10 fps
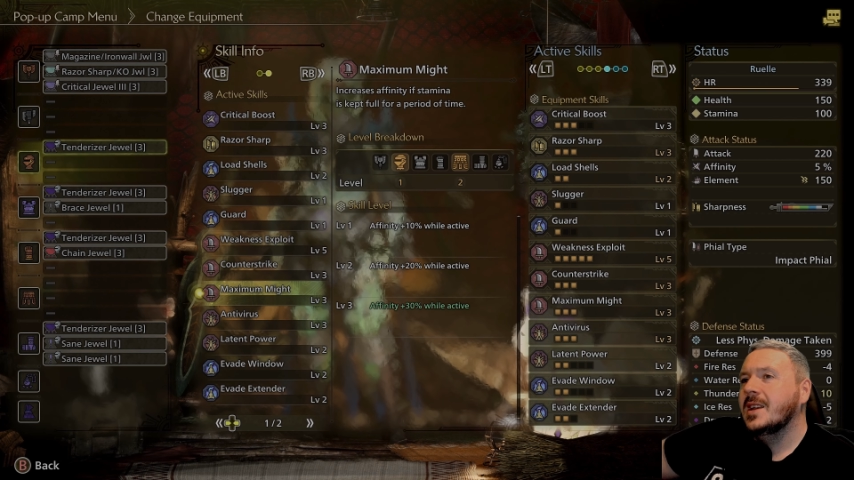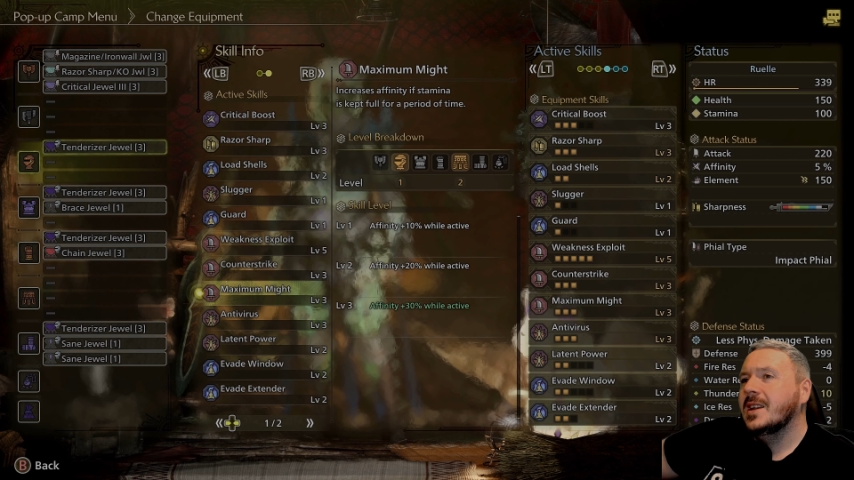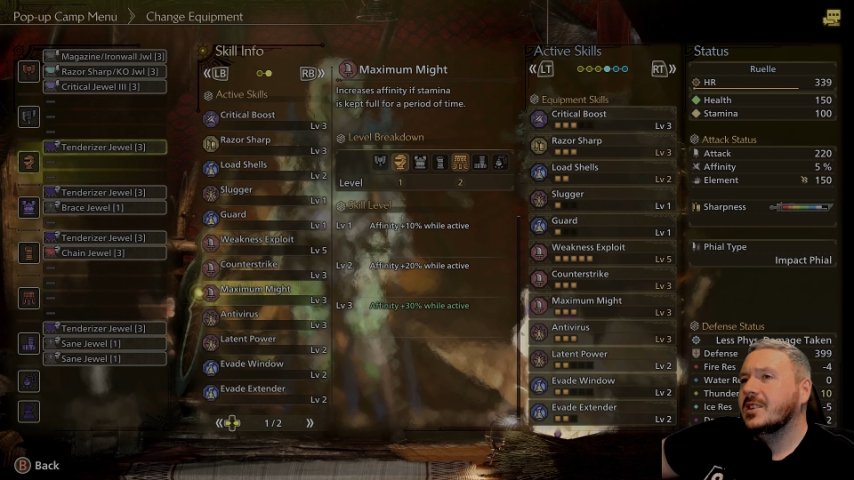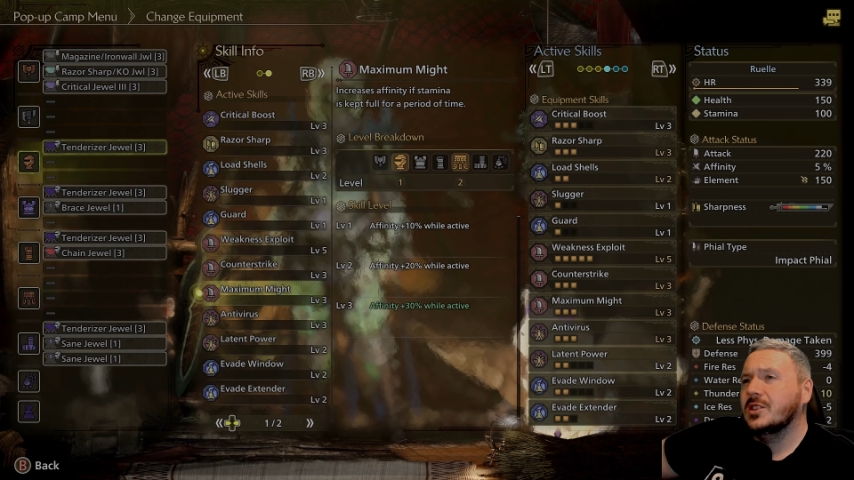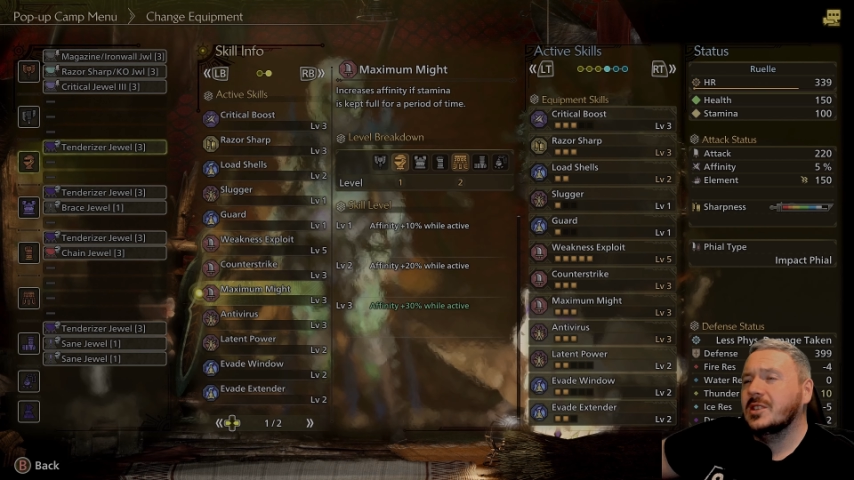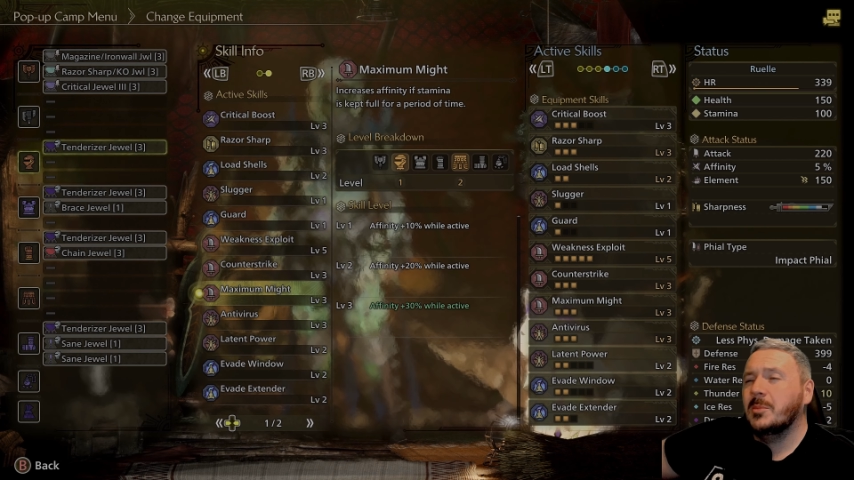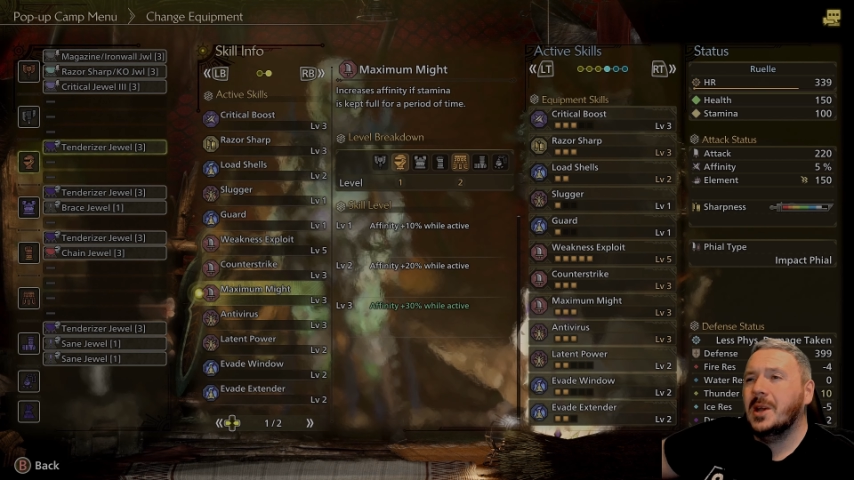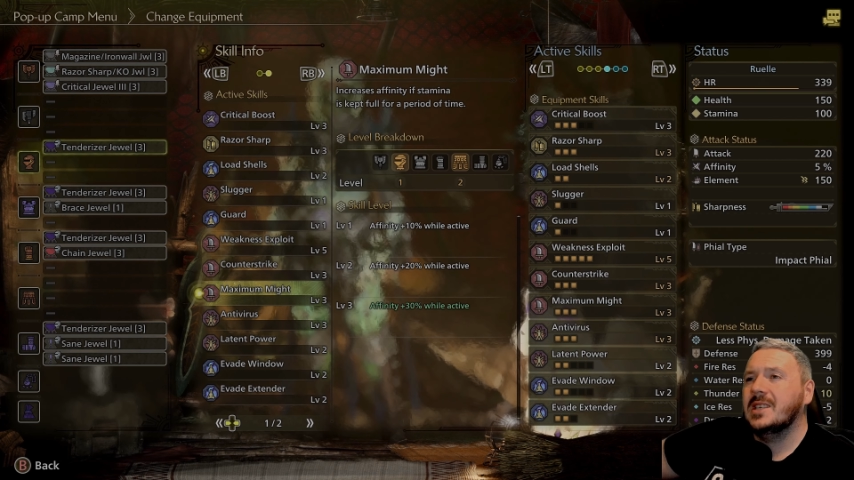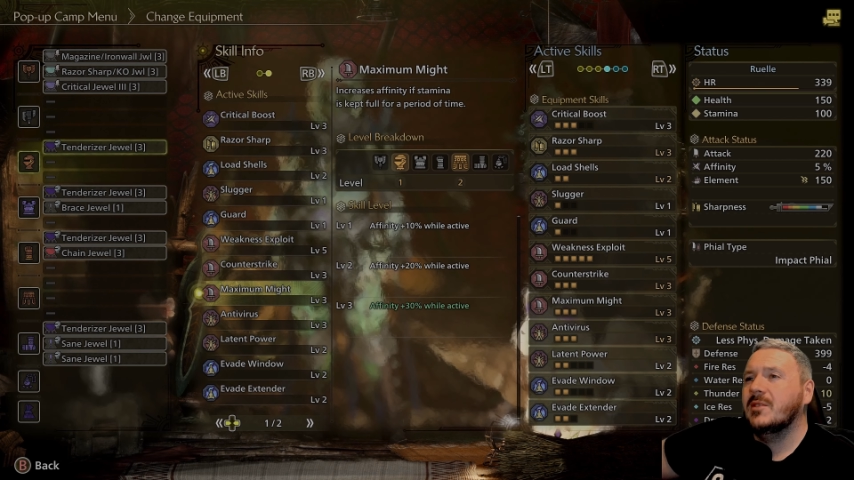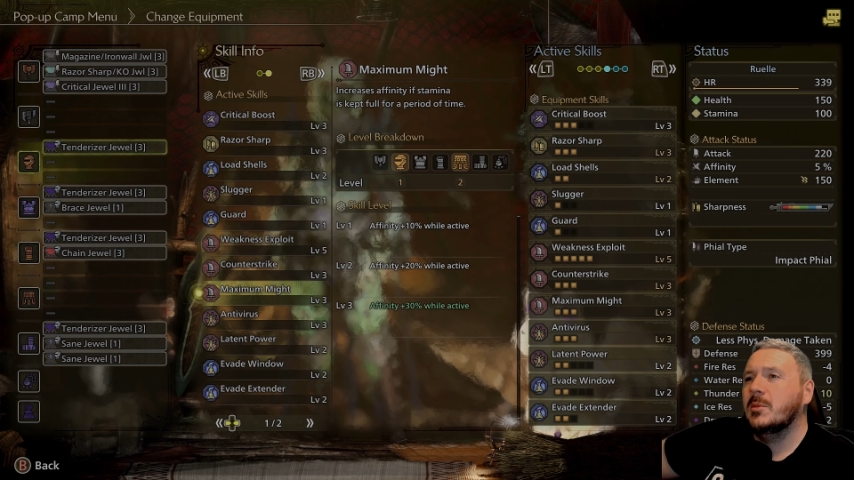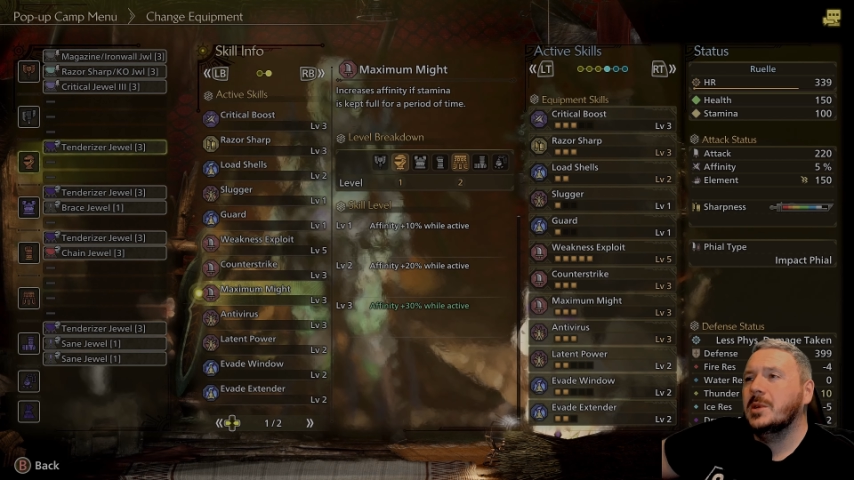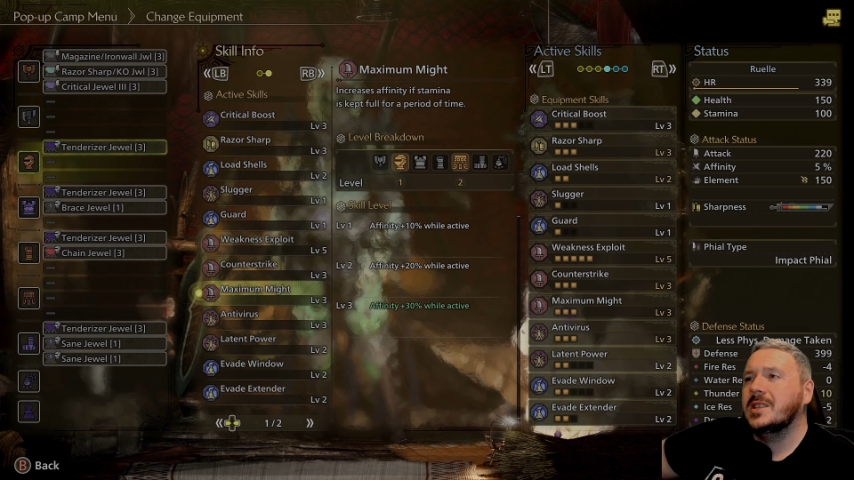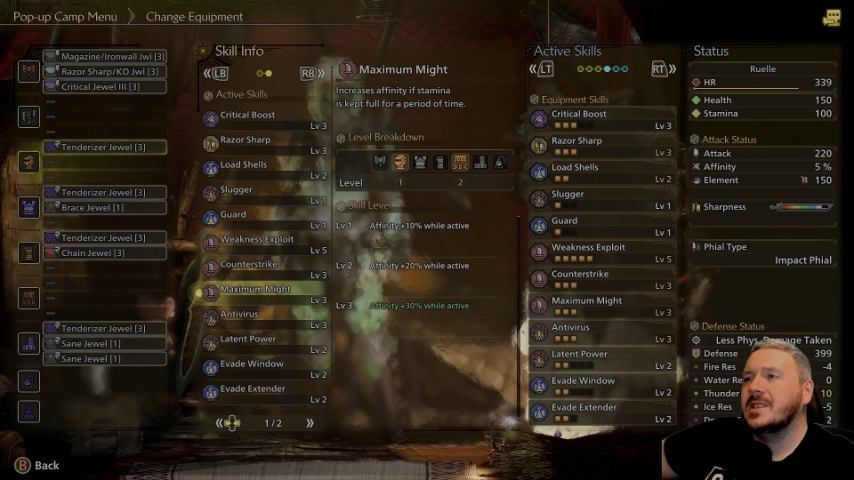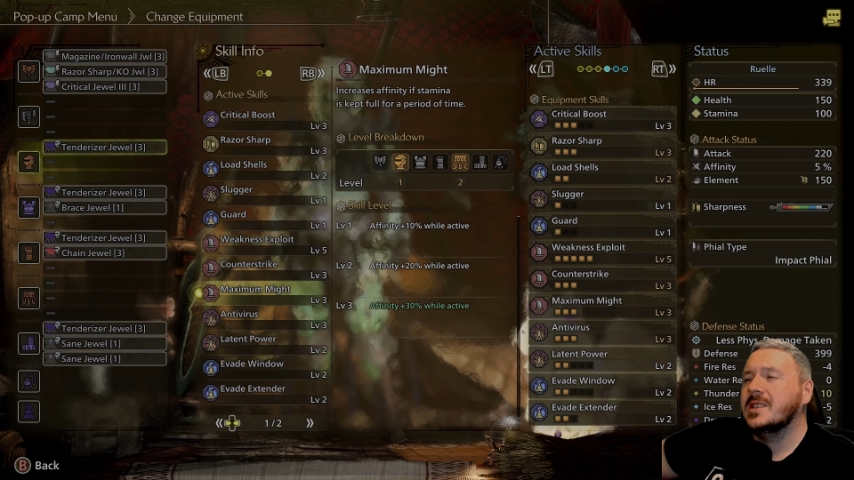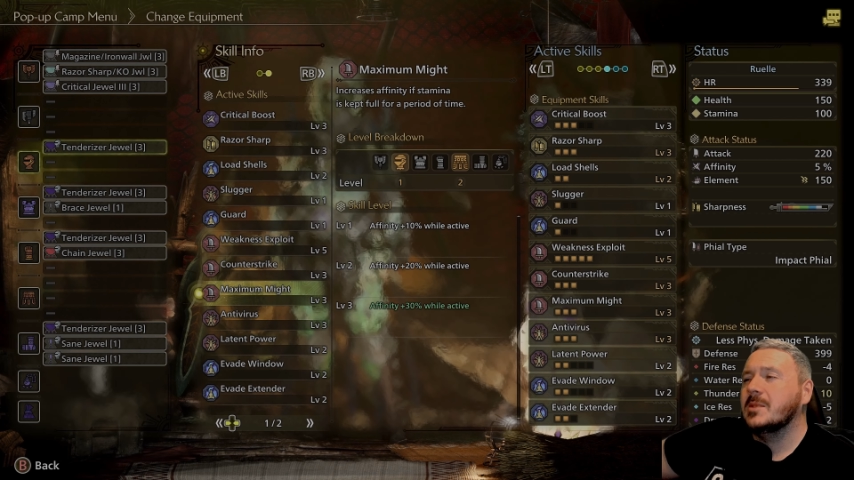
and just the passive ability to